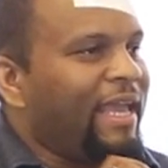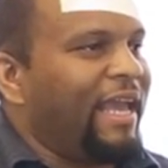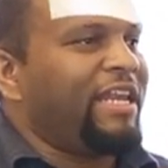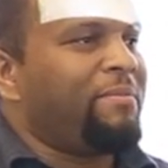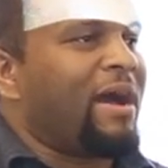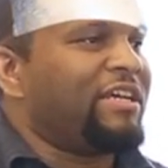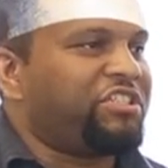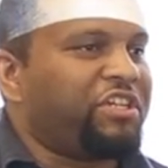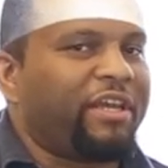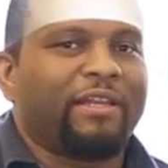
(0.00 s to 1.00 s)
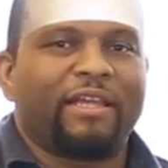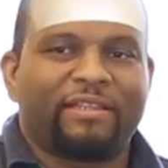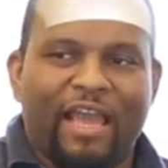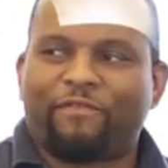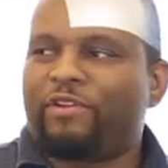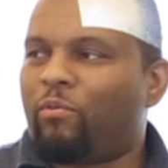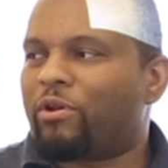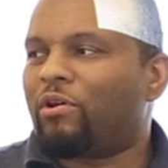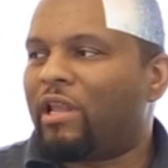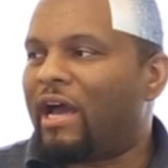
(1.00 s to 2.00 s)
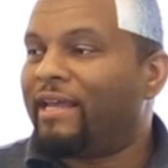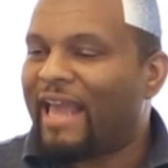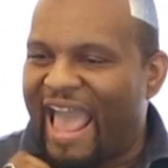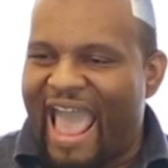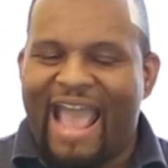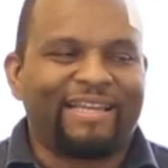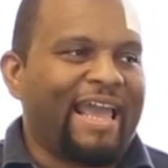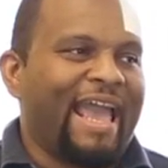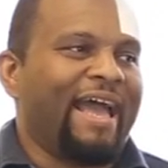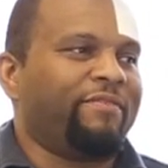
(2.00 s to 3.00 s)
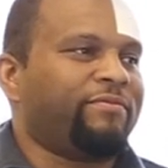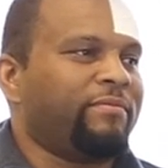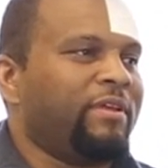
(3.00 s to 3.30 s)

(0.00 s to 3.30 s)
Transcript: any masjid, definitely one online, had to have.